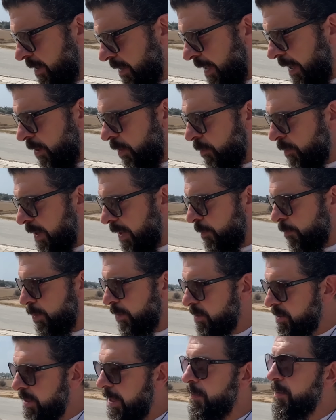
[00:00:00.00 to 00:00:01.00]
And I don't mean
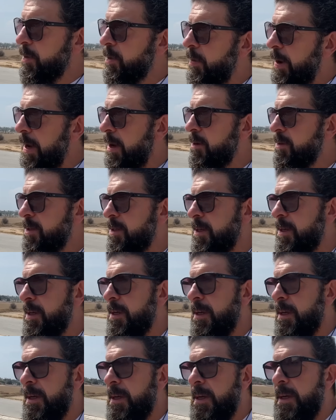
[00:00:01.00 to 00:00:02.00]
boots on the ground.
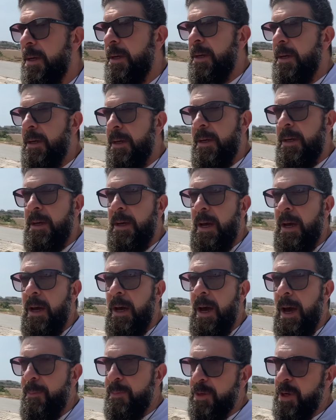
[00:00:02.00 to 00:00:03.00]

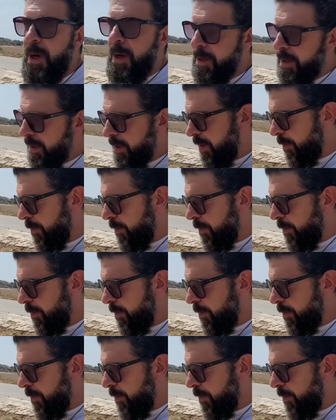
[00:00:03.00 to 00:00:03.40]
I'm talking